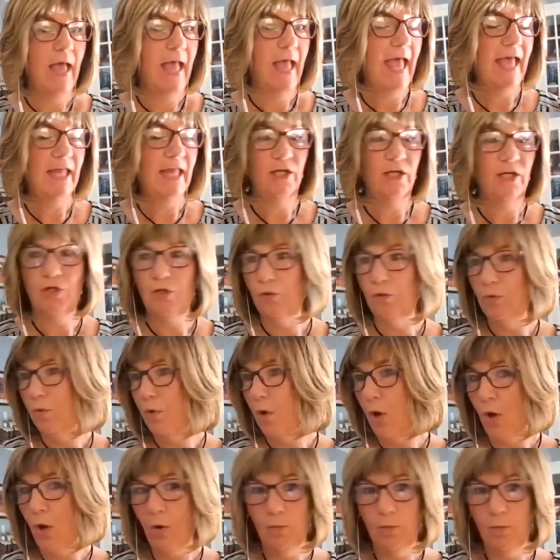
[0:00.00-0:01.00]
and you
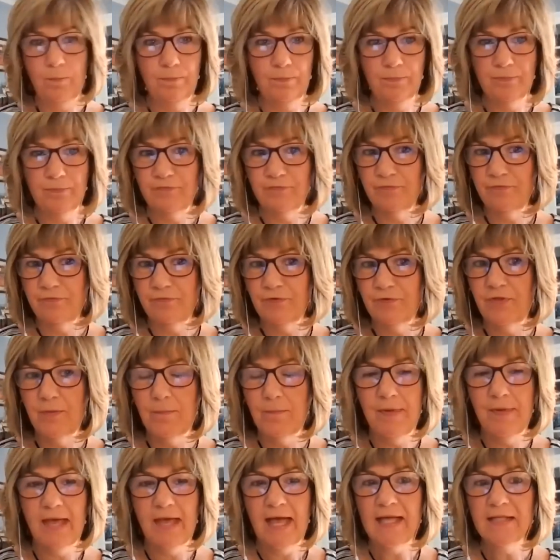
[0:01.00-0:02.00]
hope for the
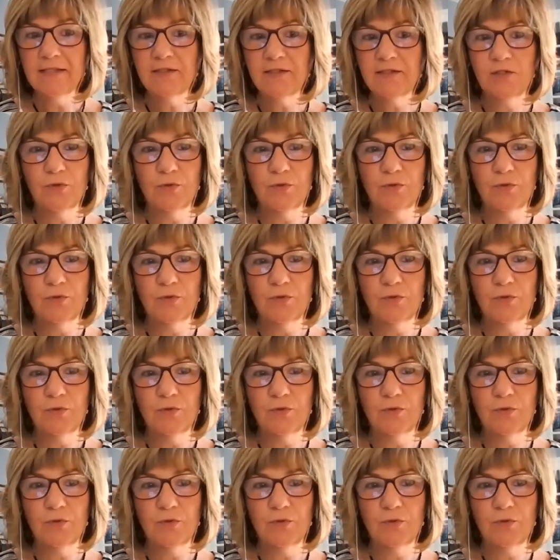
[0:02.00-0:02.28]
best,